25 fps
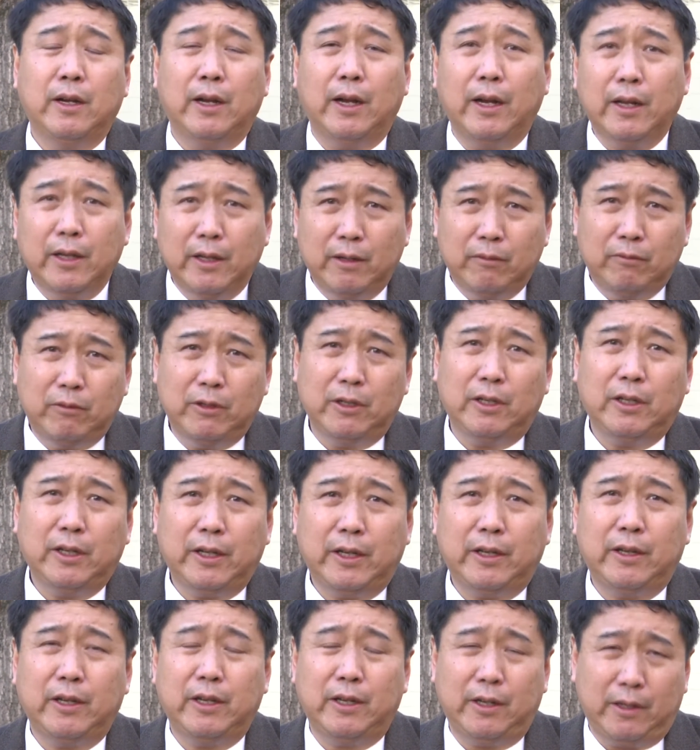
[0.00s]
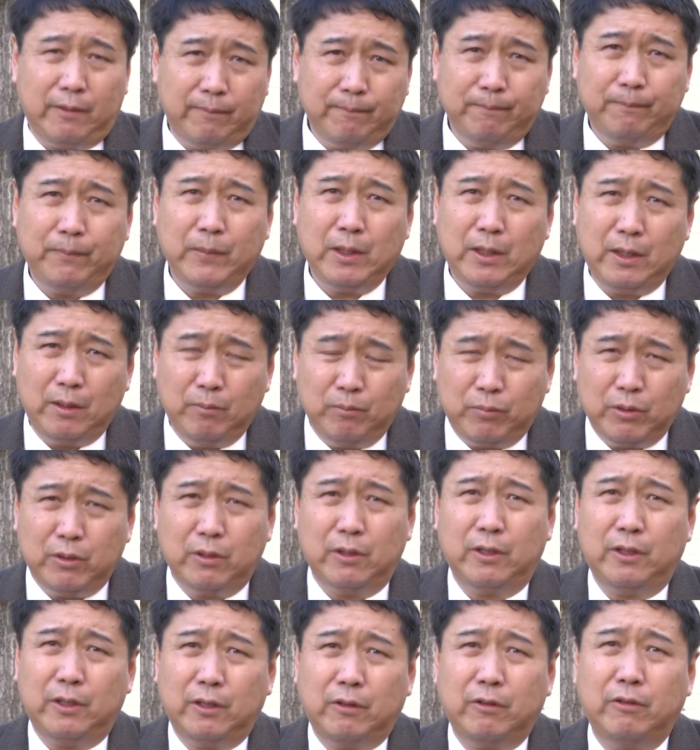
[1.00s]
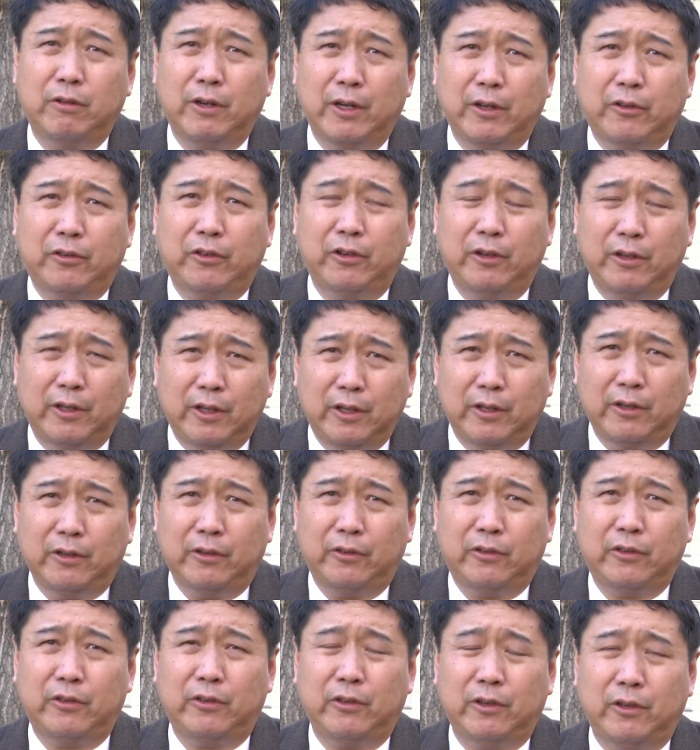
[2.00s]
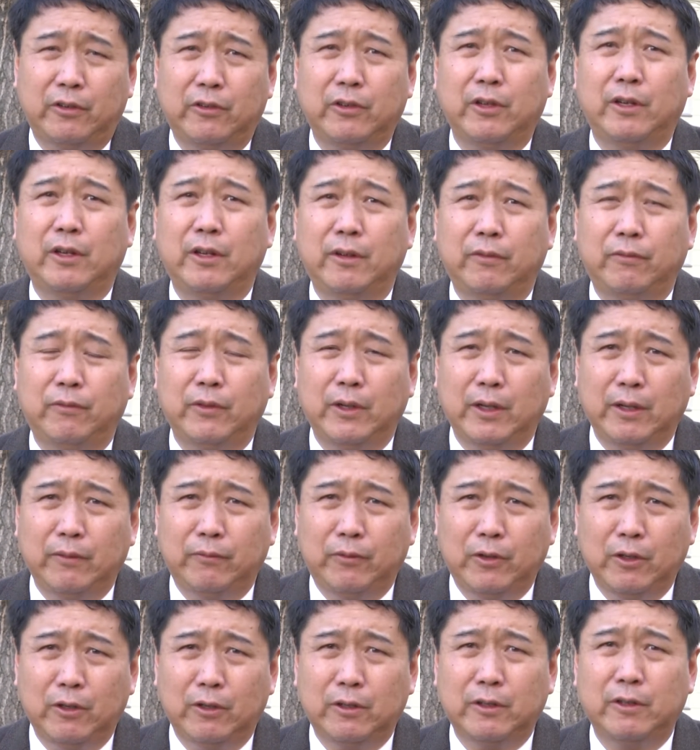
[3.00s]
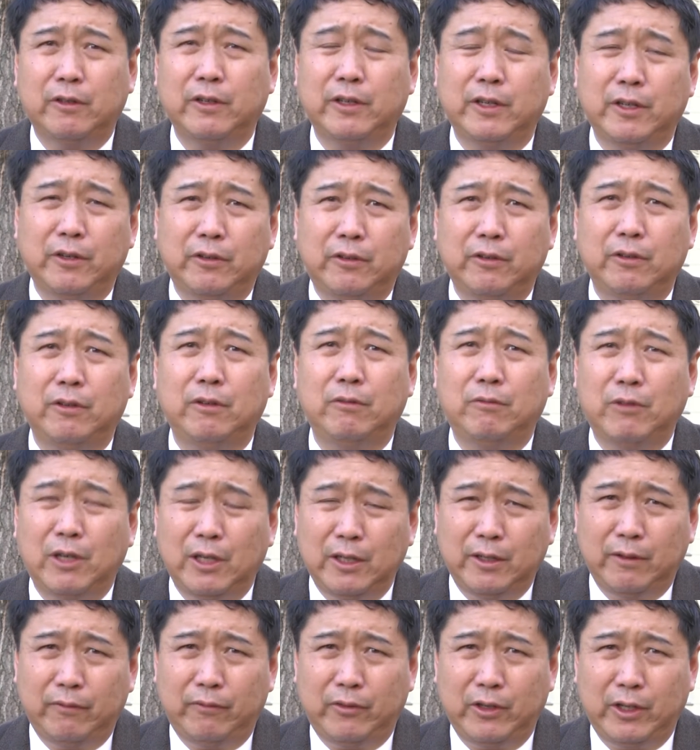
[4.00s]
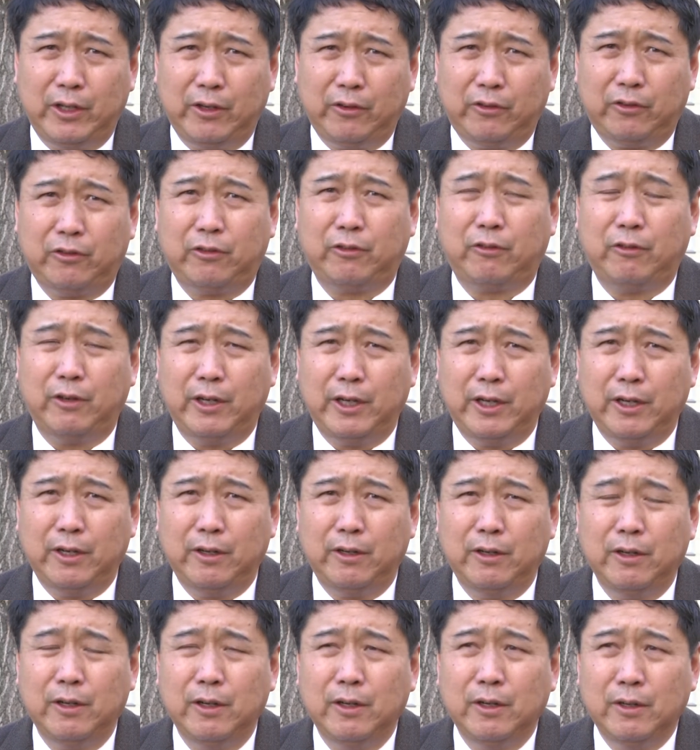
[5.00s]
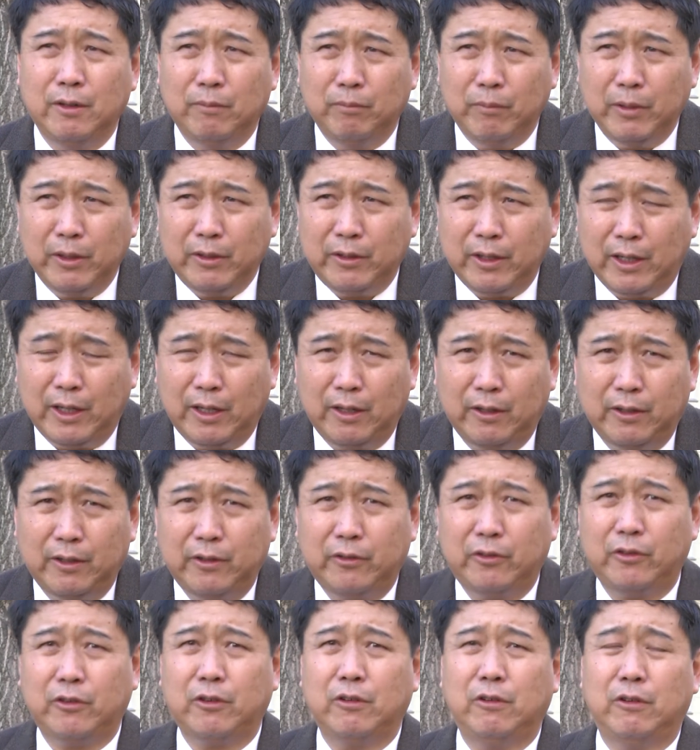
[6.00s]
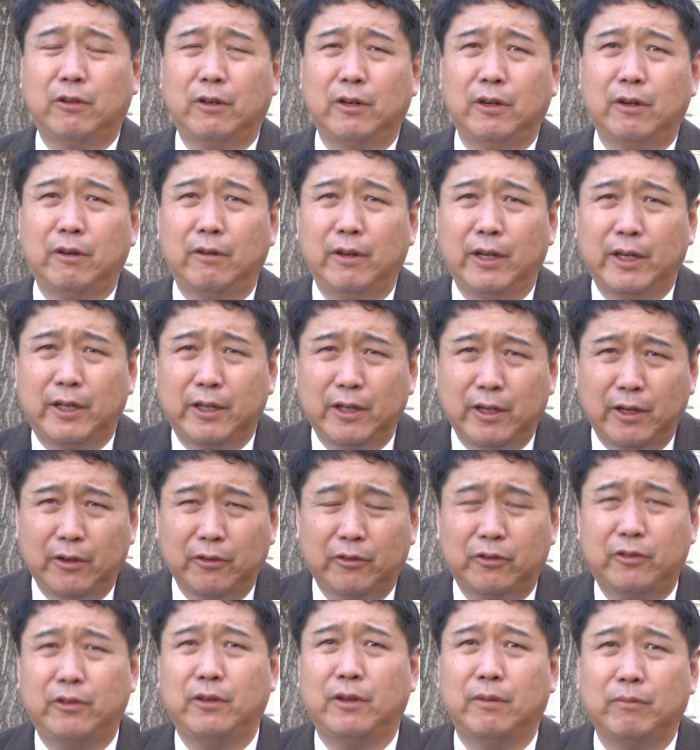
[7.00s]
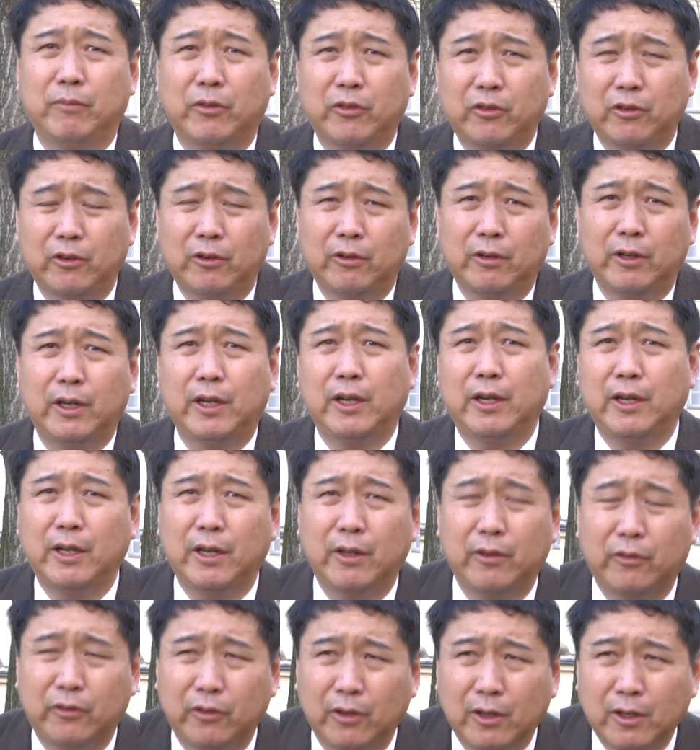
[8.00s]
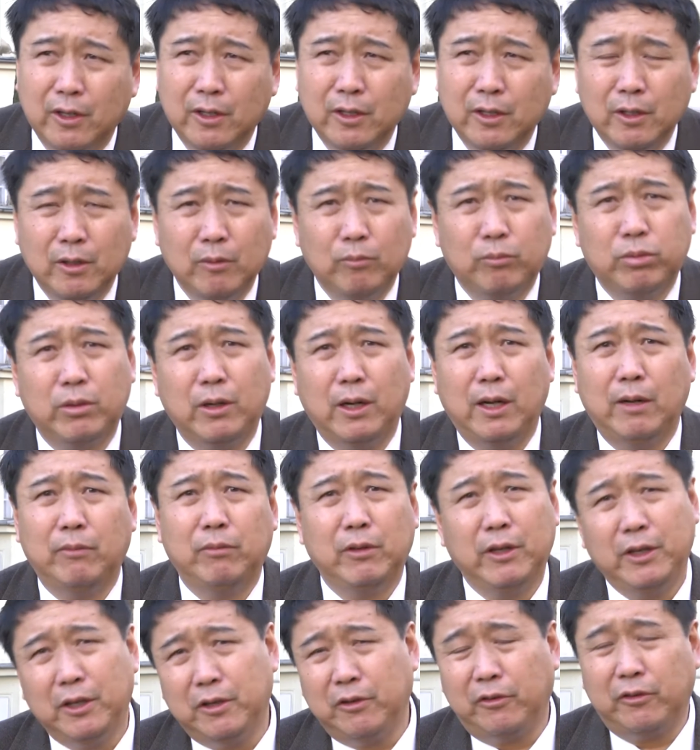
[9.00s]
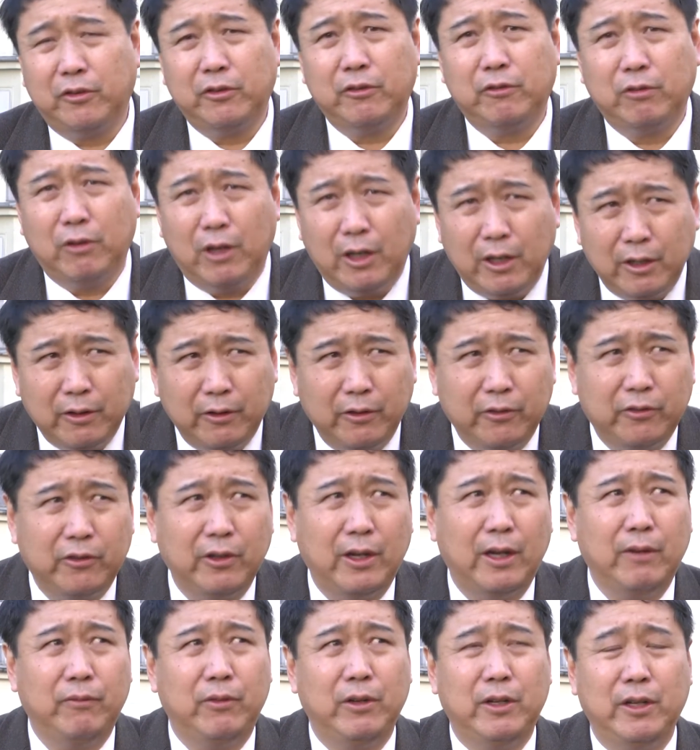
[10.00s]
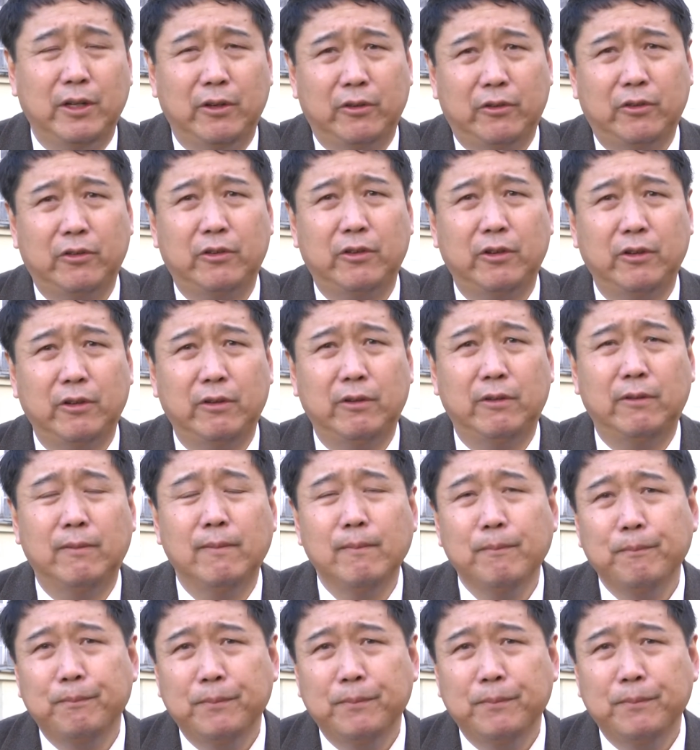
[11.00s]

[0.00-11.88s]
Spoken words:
And then really the important question is that if you're going to do one of these screening modalities, coronary calcium certainly has probably the strongest evidence to